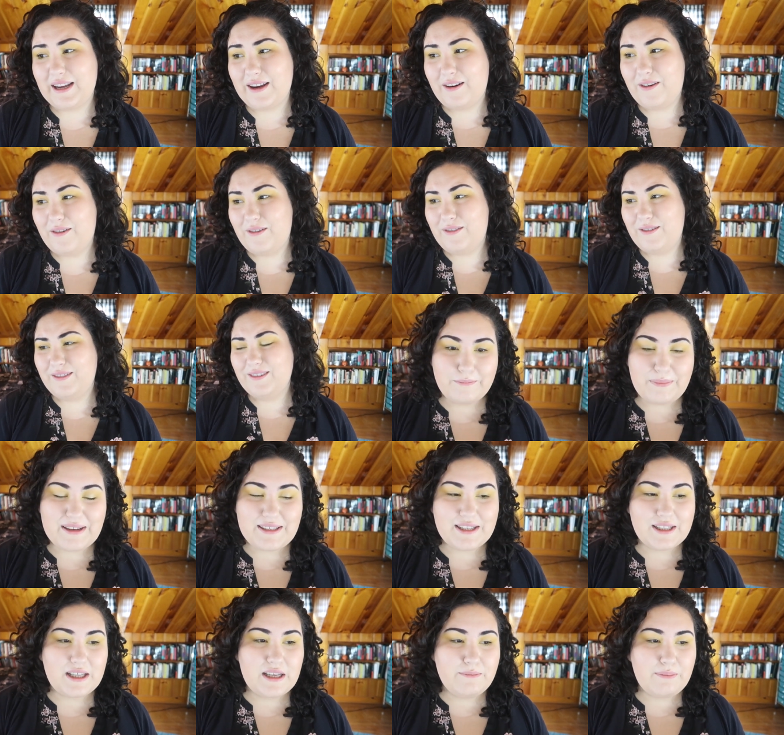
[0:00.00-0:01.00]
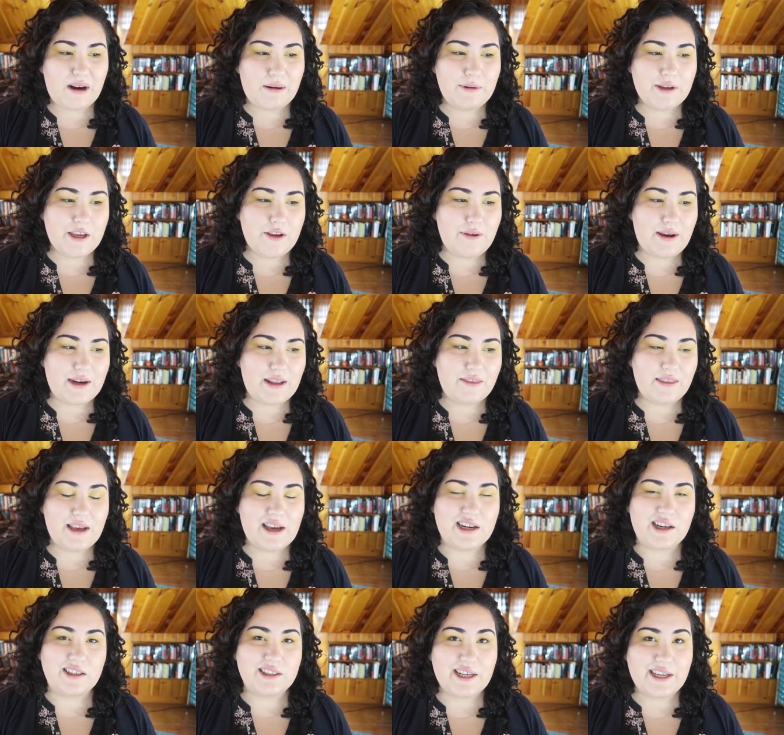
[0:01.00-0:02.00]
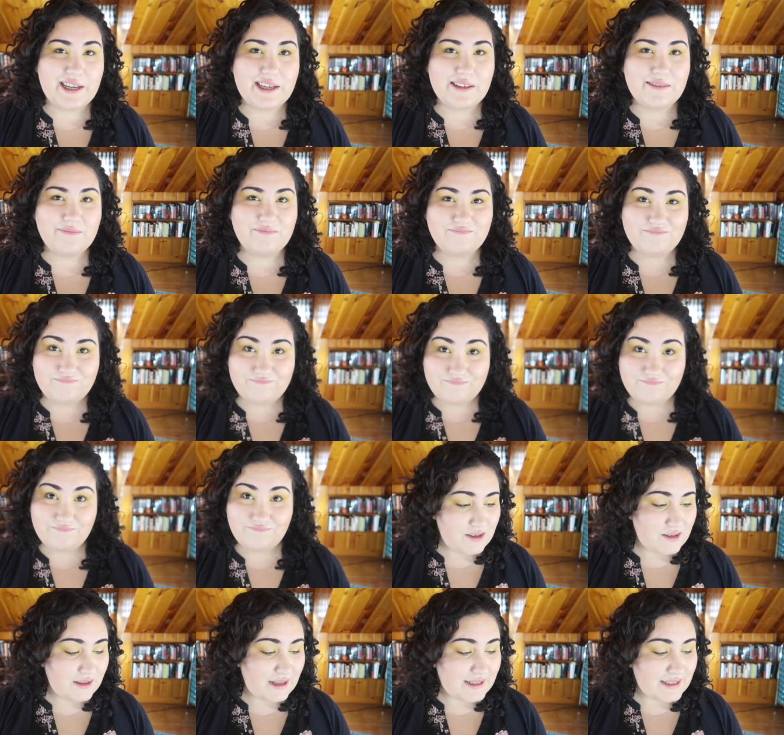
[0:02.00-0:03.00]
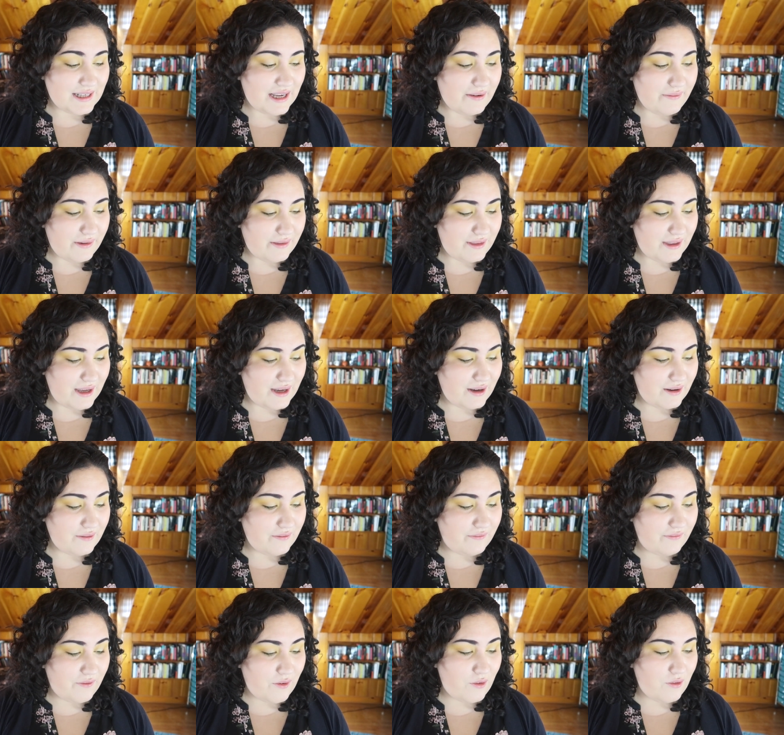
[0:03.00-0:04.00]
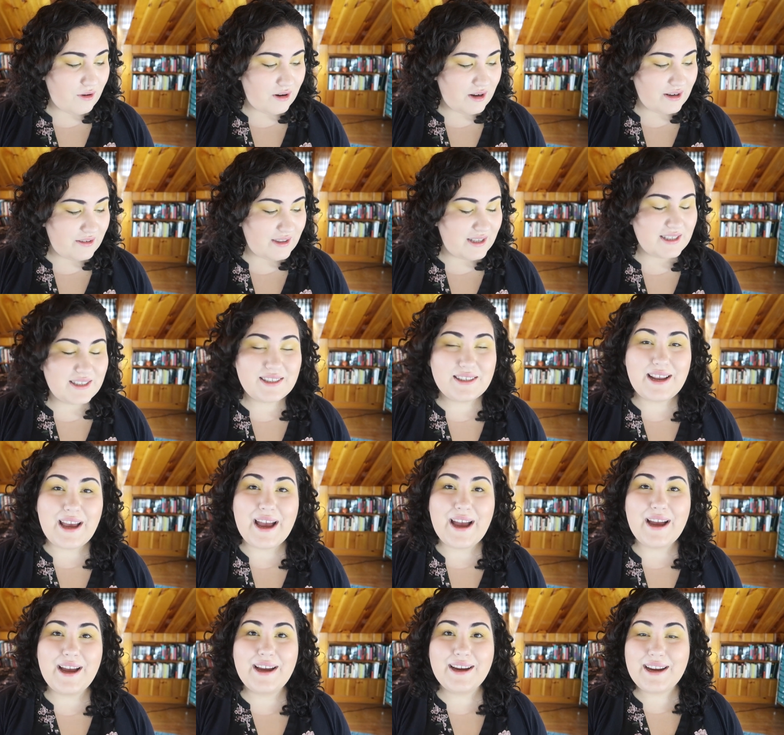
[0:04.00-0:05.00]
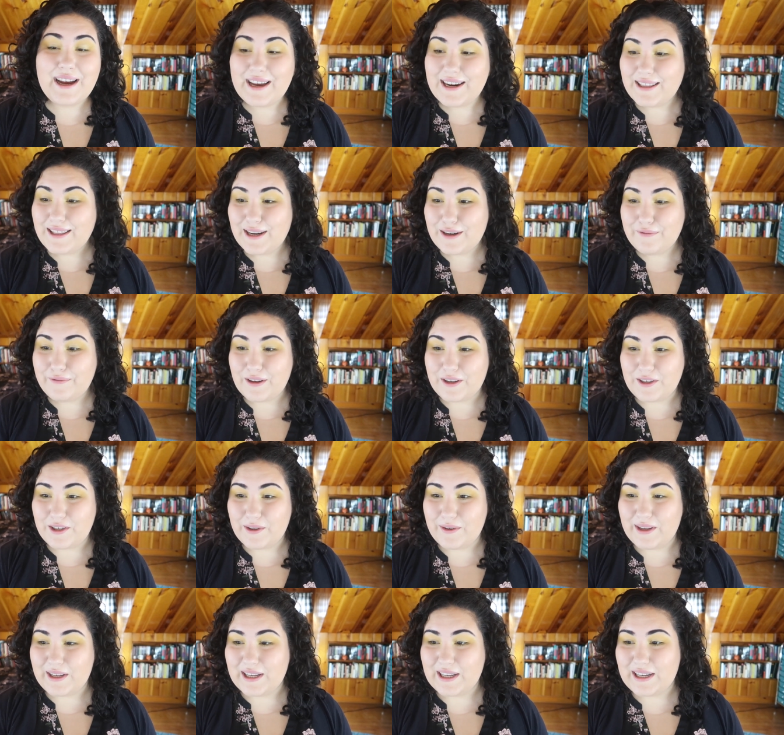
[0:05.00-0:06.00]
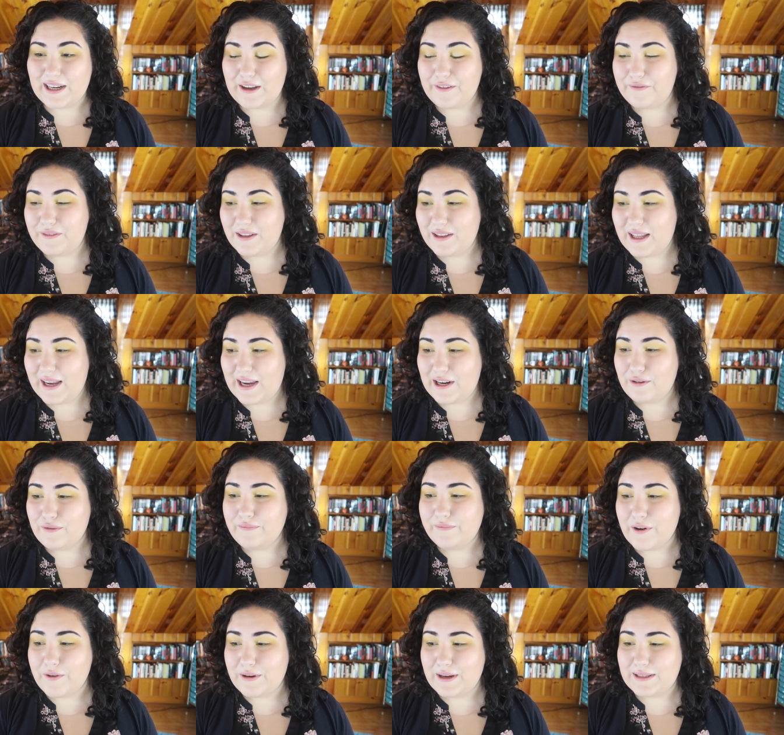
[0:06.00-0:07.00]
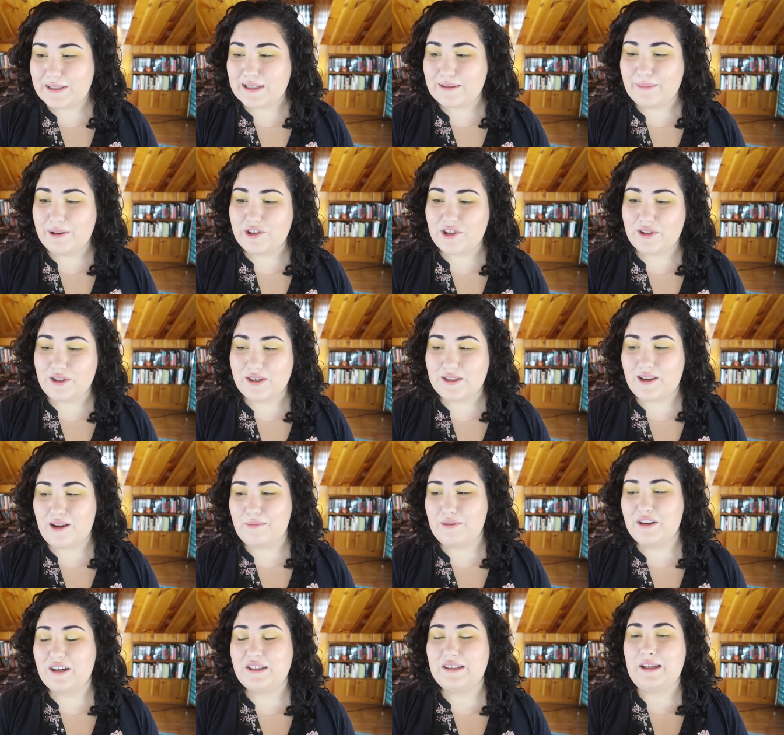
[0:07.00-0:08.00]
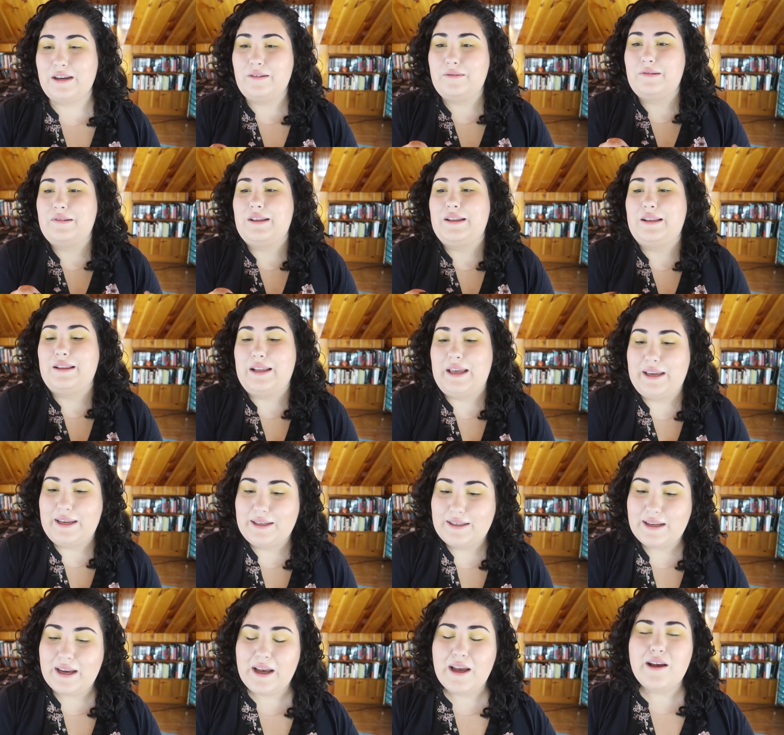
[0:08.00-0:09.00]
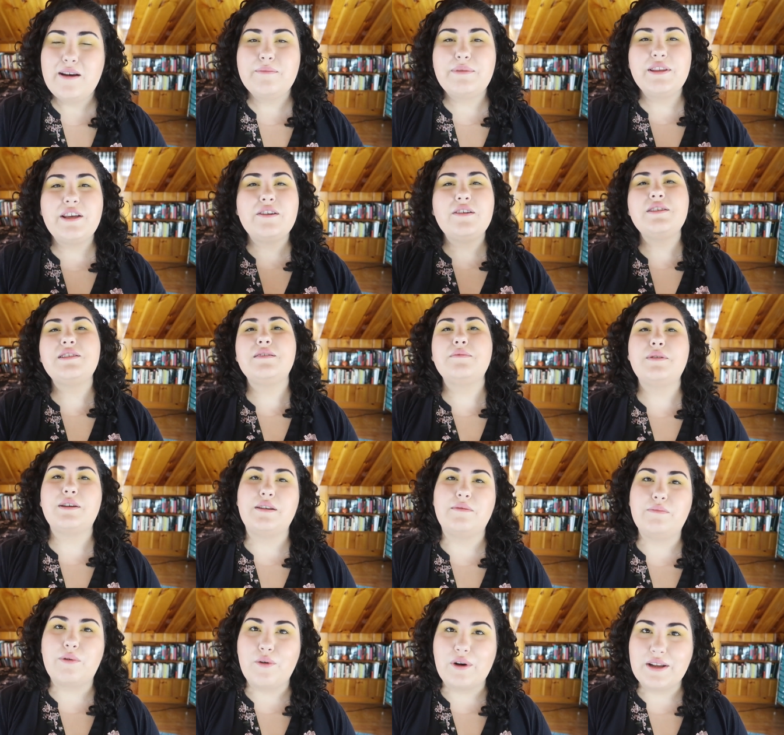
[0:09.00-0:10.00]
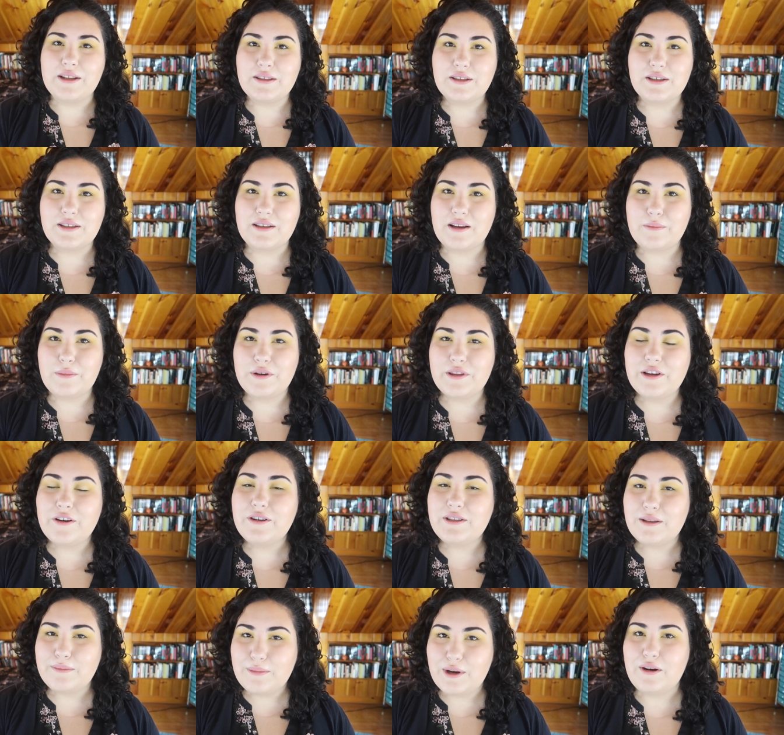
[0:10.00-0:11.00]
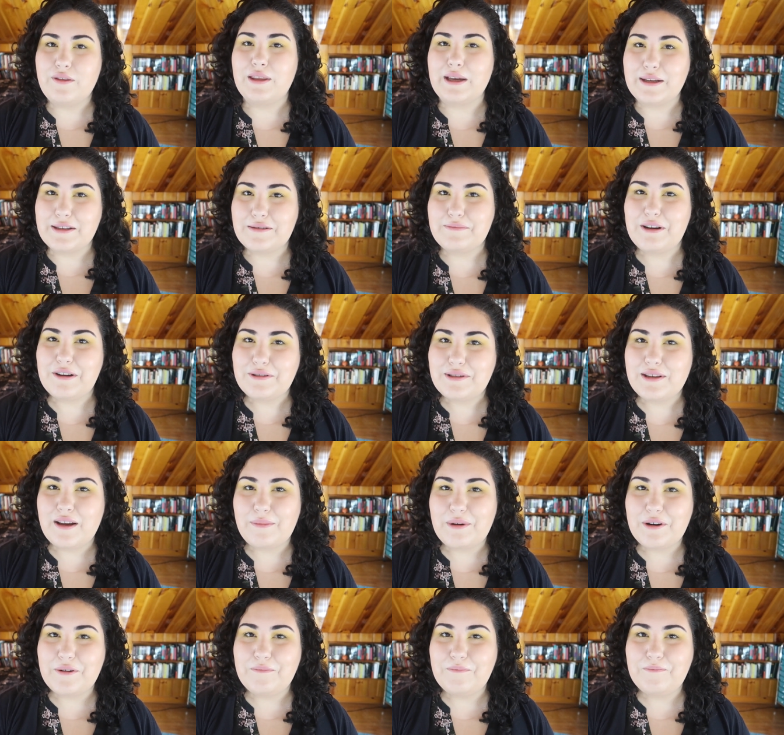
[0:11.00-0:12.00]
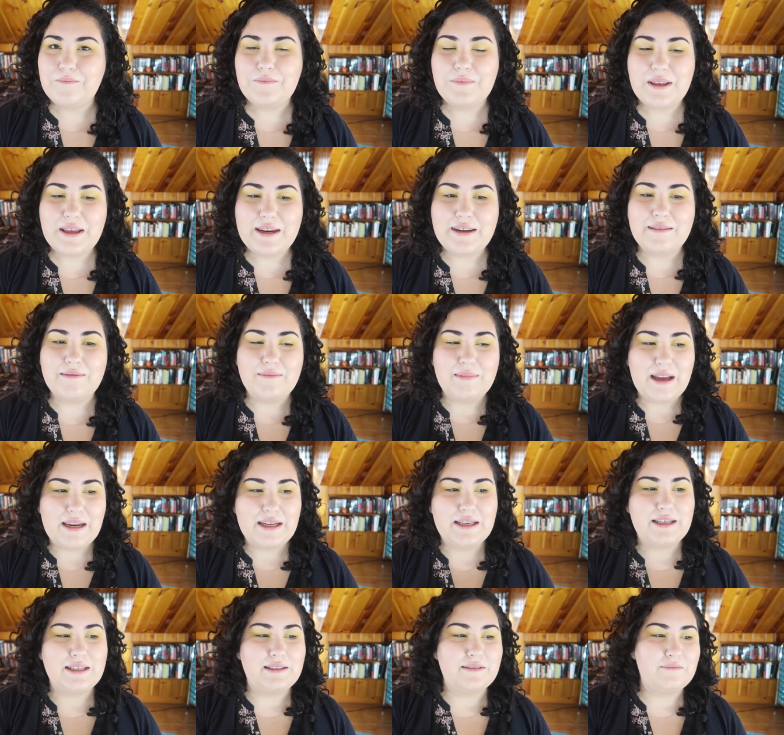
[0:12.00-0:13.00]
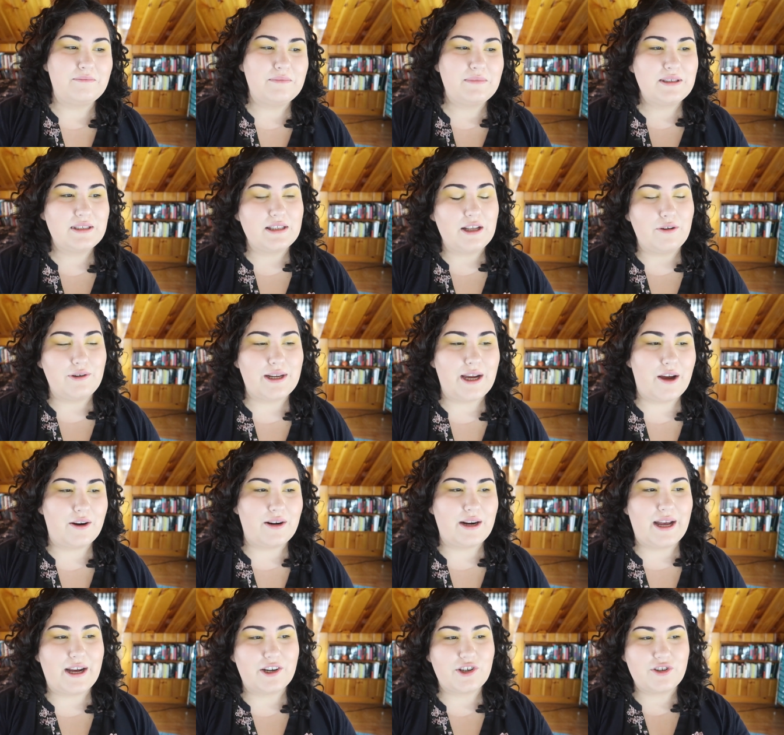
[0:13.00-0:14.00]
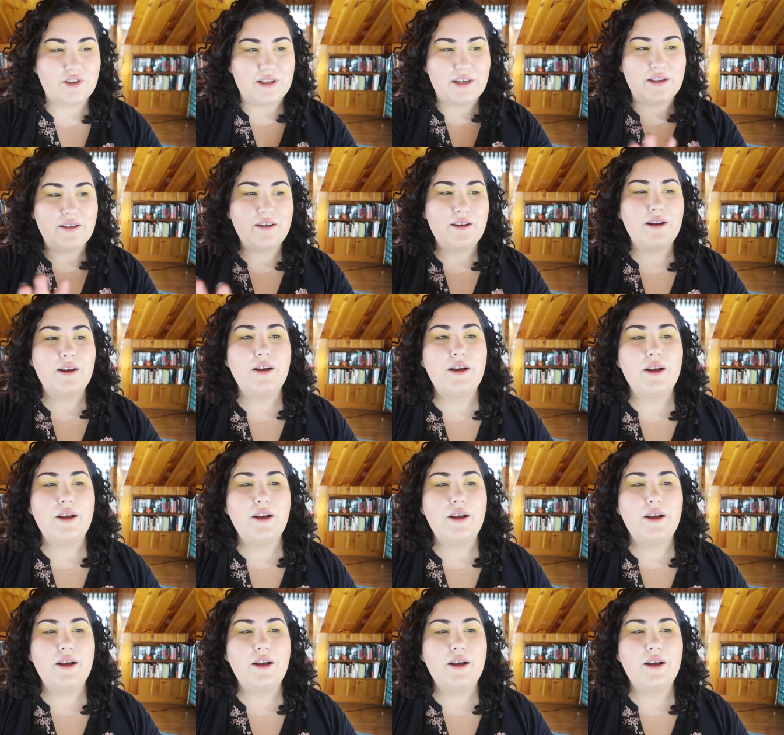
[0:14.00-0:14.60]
now. Basically, barbecue anything and I'll take it. So that's everything for this tag. I had a lot of fun doing it. I feel like I don't focus as much on the summer because I don't really like it. But there are some good points to summer. There are some good things about summer. And I need to slow down and actually